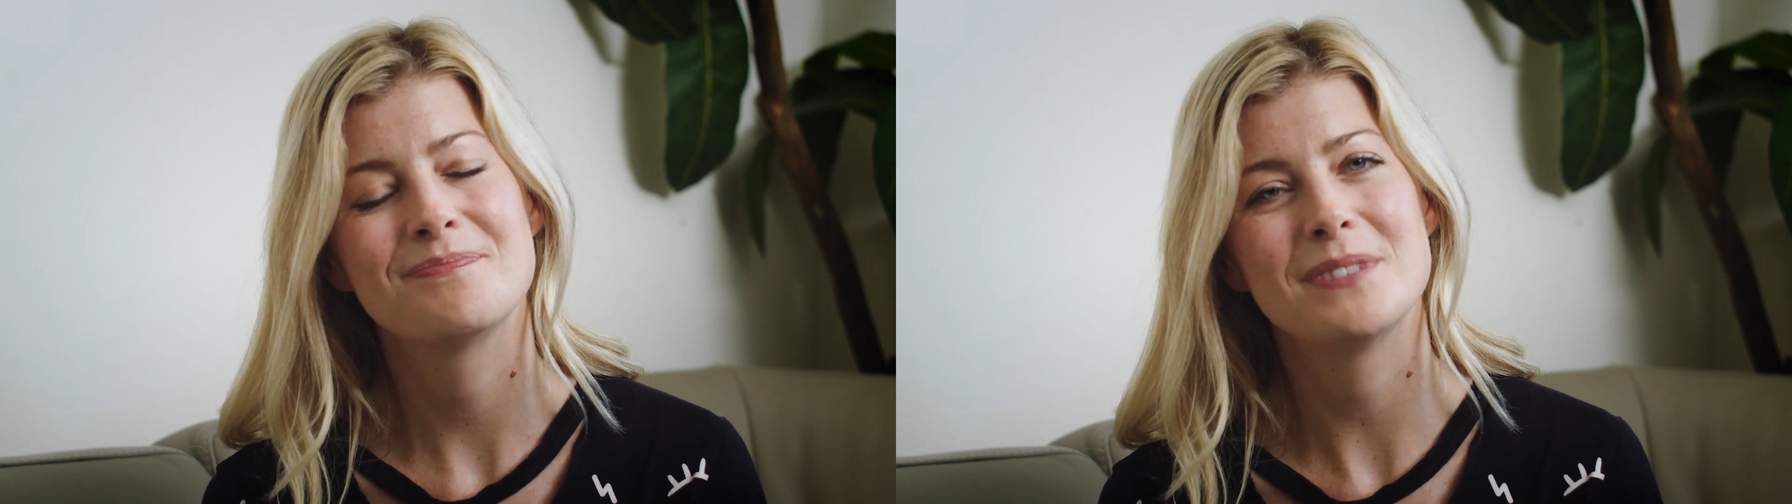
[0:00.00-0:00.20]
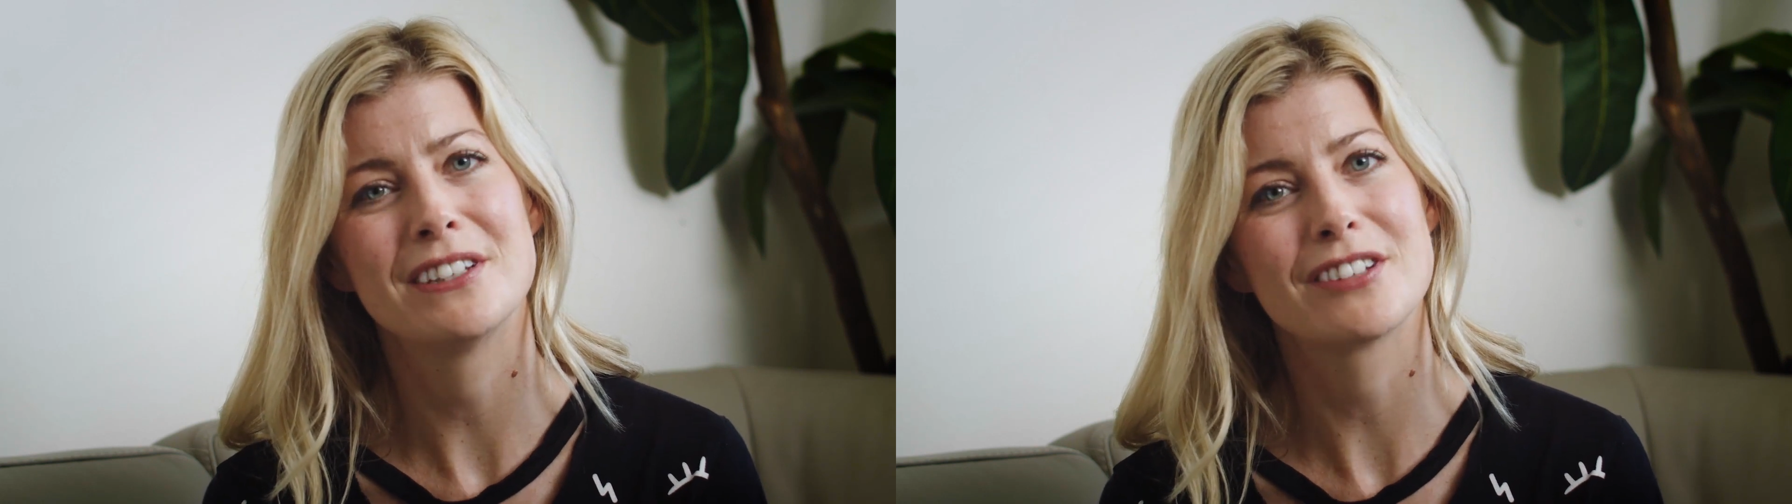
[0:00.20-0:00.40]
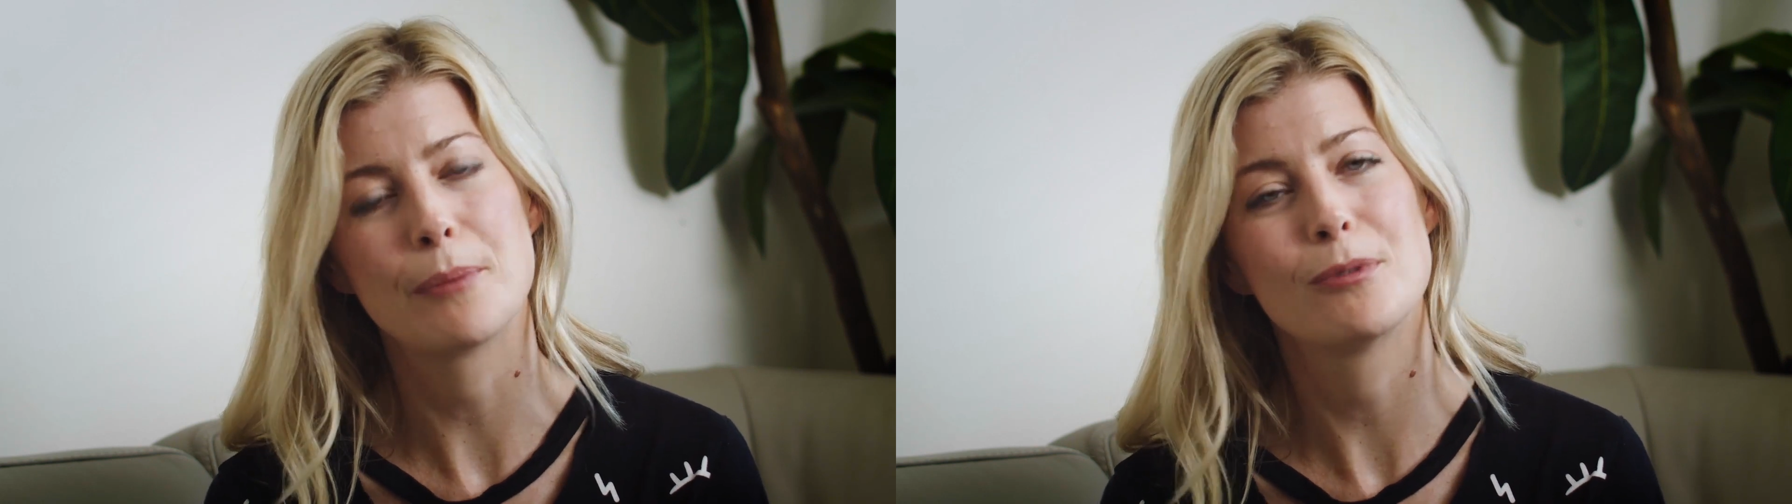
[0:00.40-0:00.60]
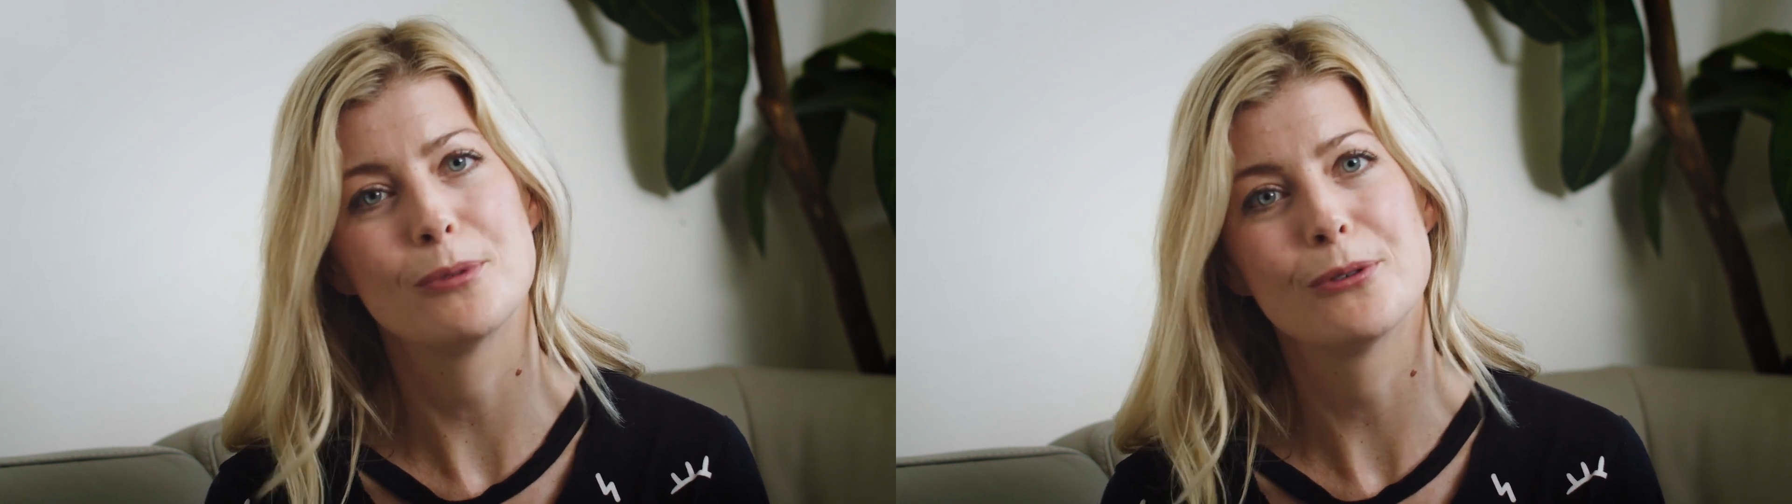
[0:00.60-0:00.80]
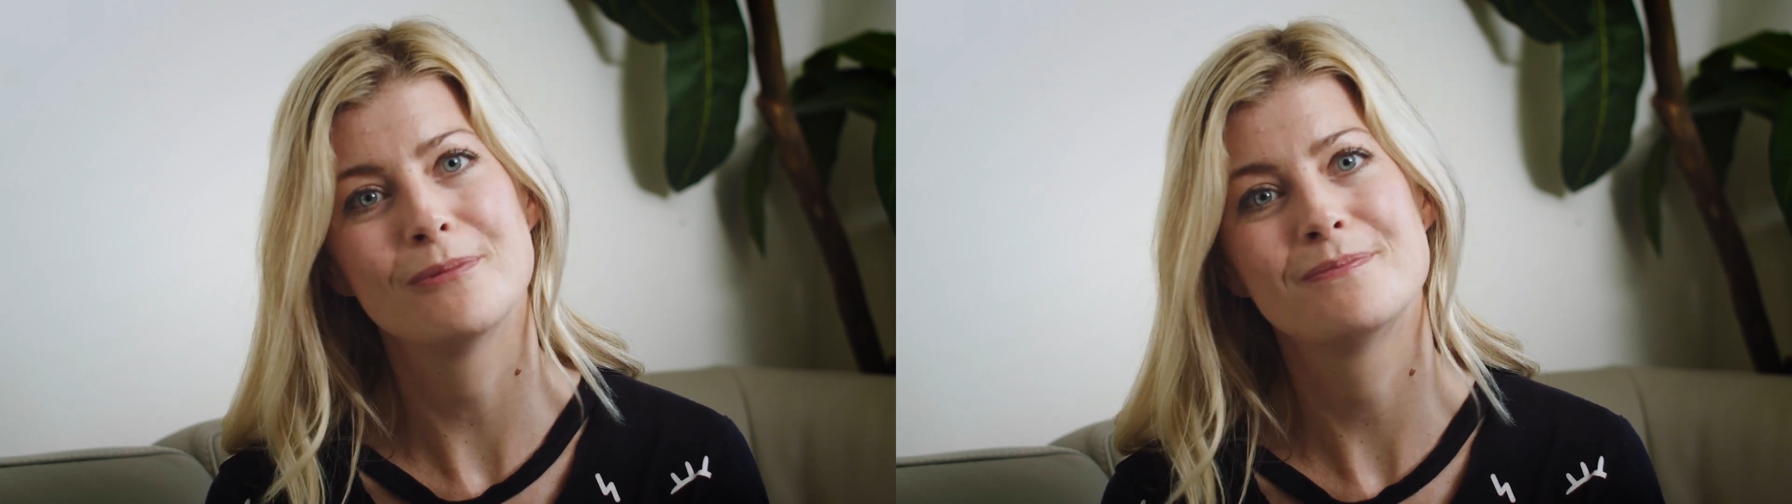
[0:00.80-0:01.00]

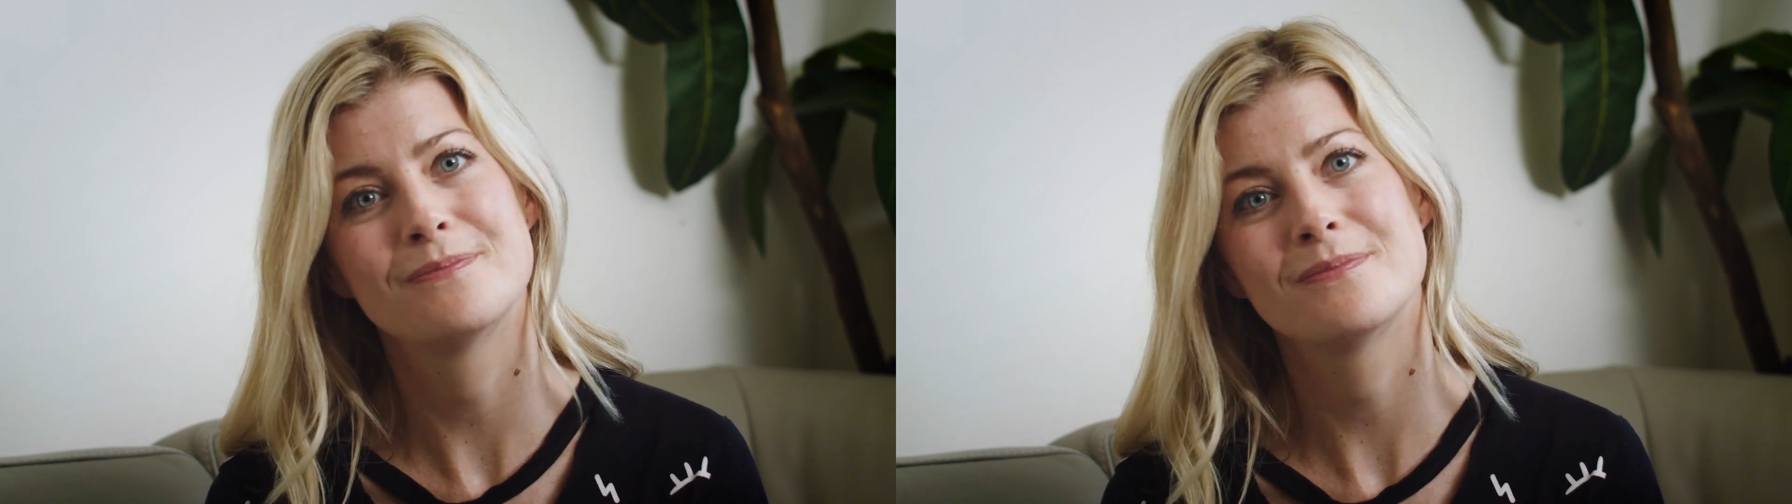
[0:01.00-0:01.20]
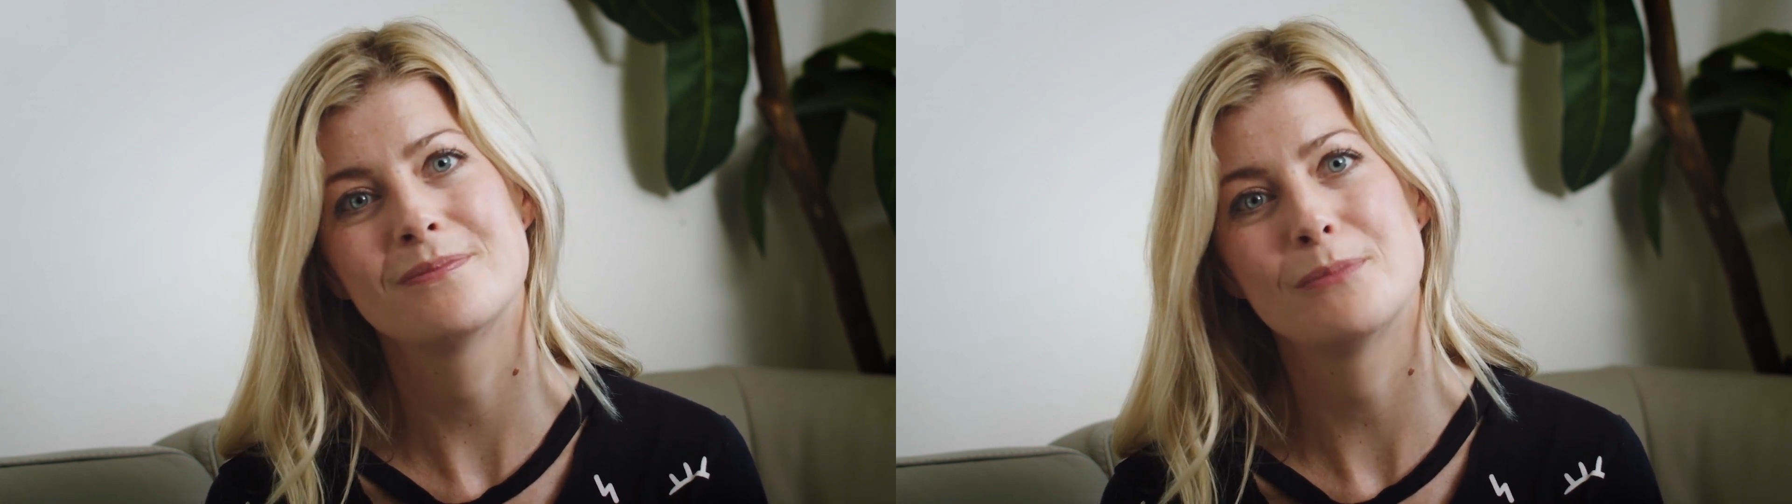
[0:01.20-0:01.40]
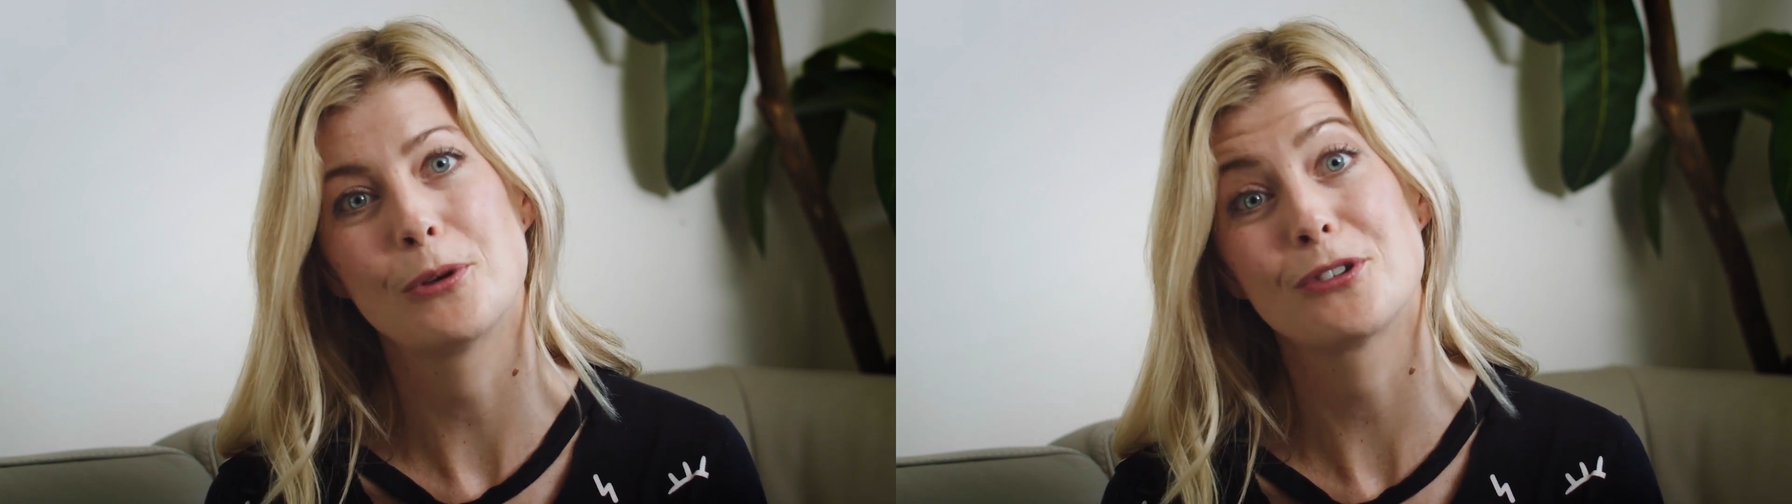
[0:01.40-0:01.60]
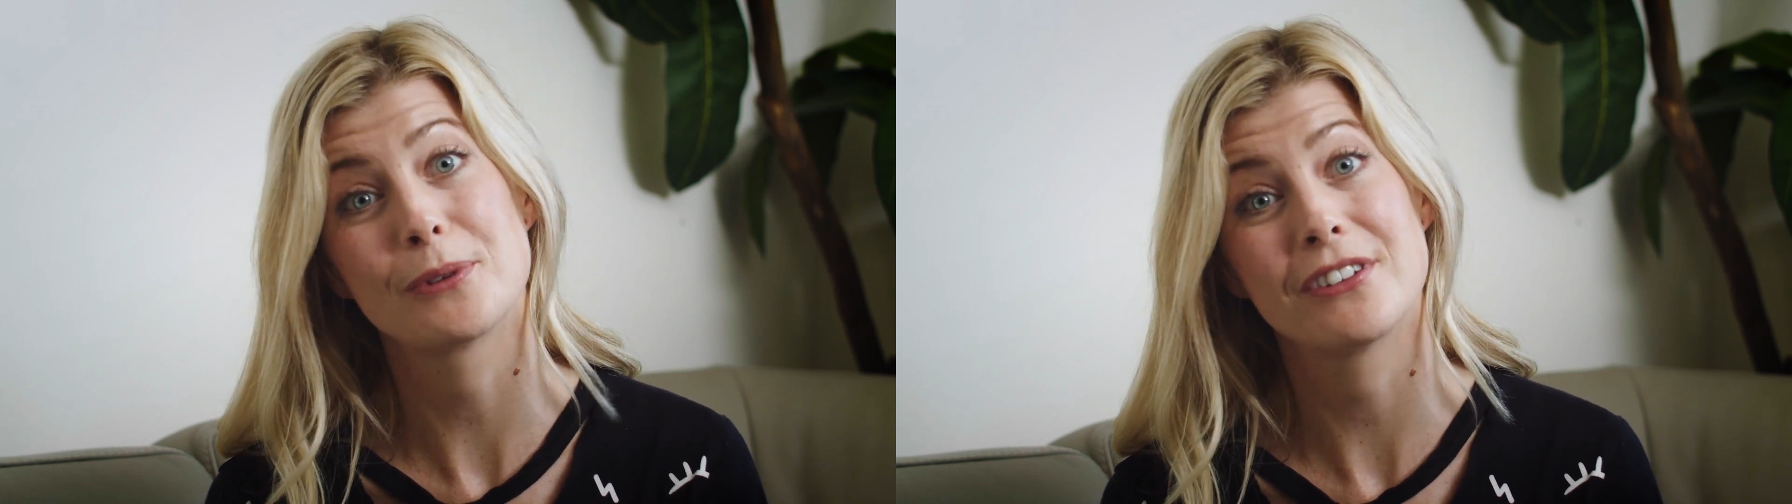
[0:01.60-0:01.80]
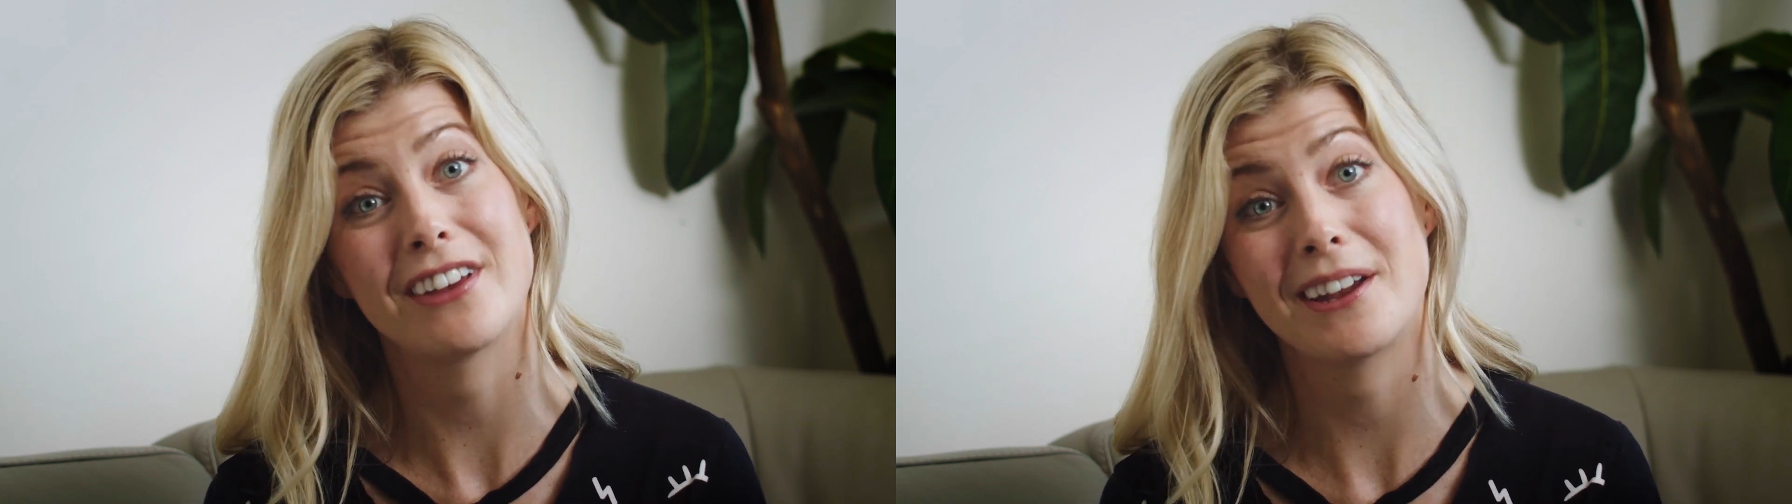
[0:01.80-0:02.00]
Inseparable, most
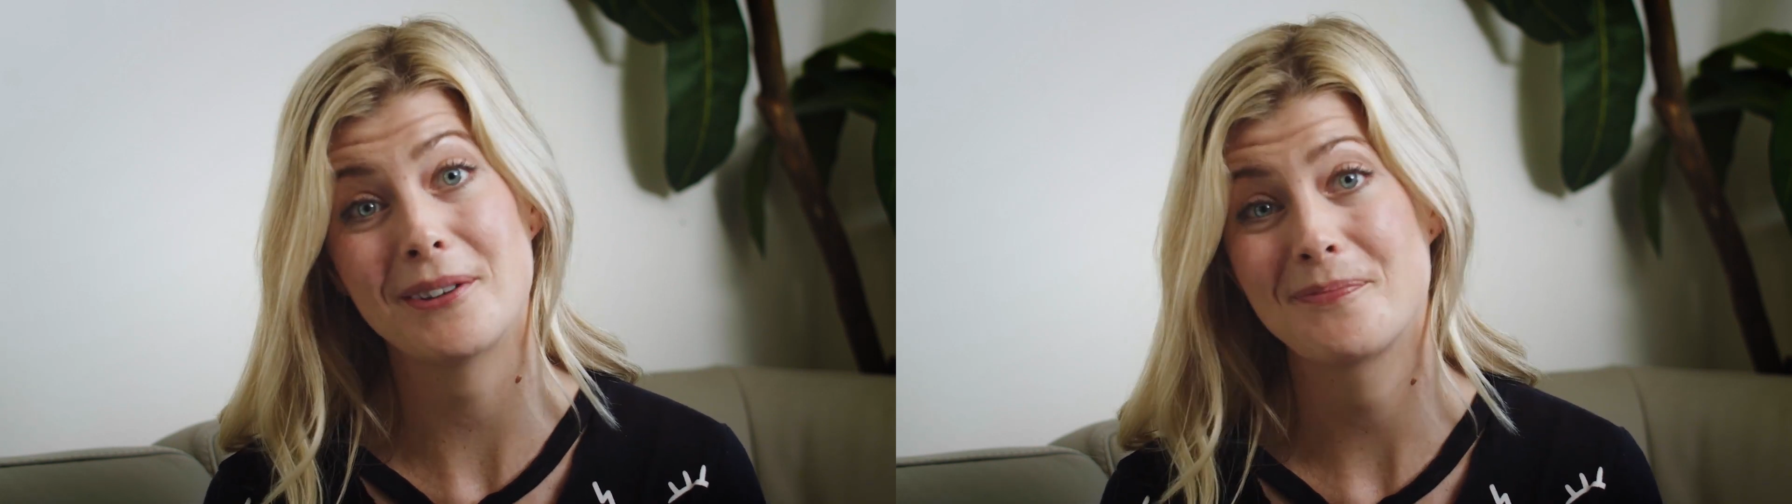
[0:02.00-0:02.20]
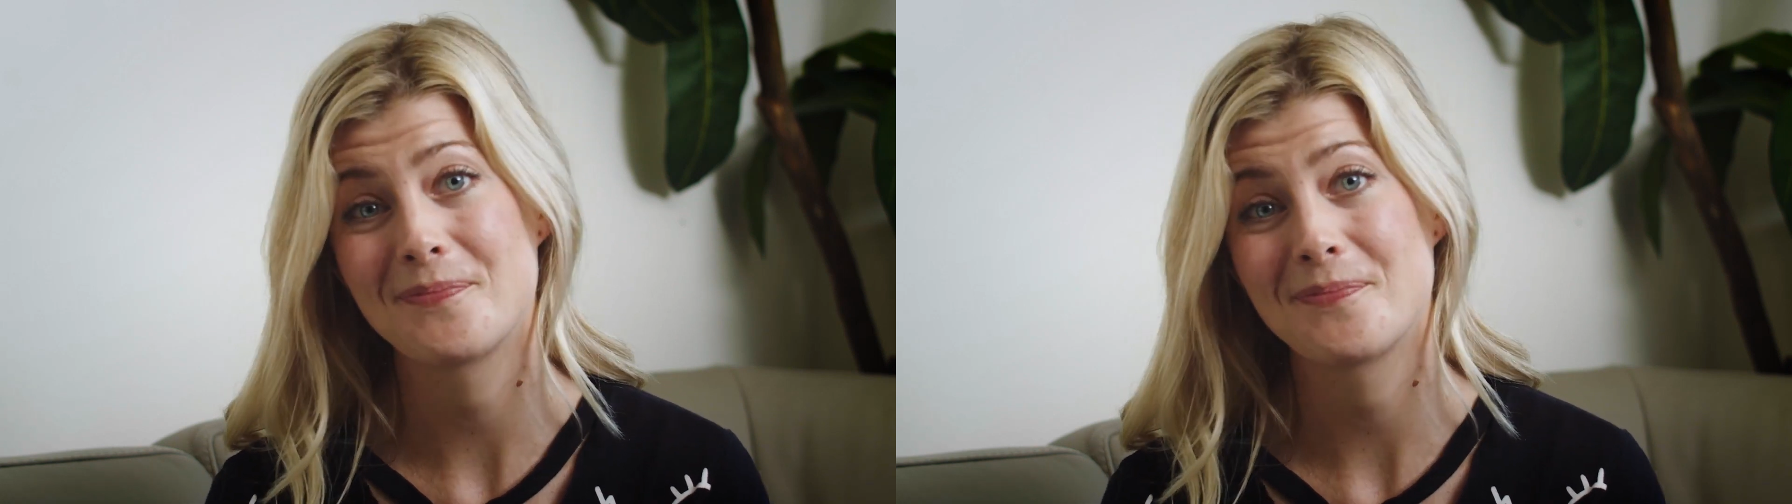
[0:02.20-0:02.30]
would say.